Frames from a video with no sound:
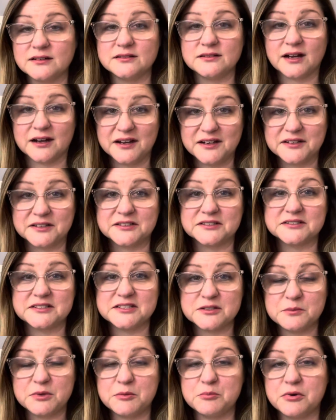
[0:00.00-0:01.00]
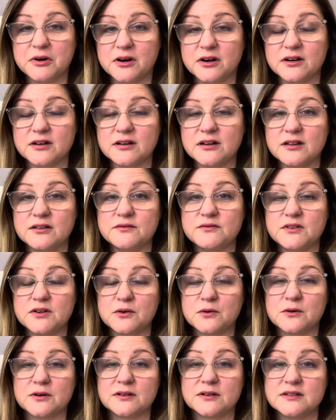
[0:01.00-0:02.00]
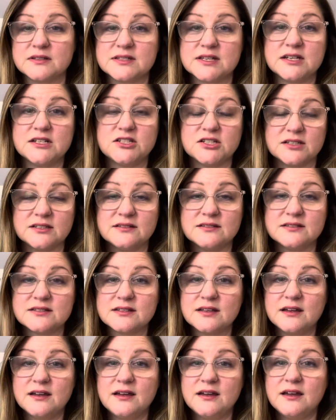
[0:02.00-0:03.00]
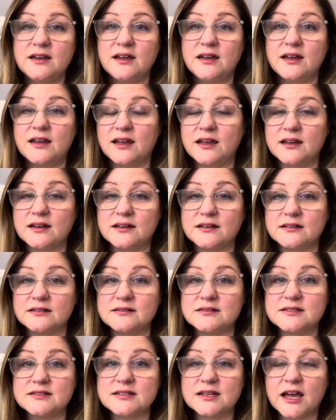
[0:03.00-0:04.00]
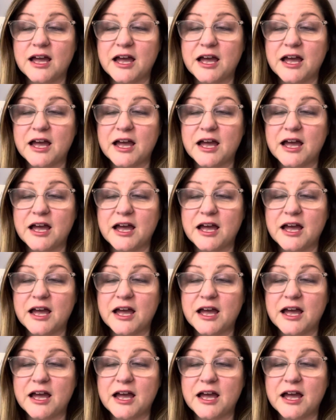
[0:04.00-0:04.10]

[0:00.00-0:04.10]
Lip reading: honor to be part of their organizations. And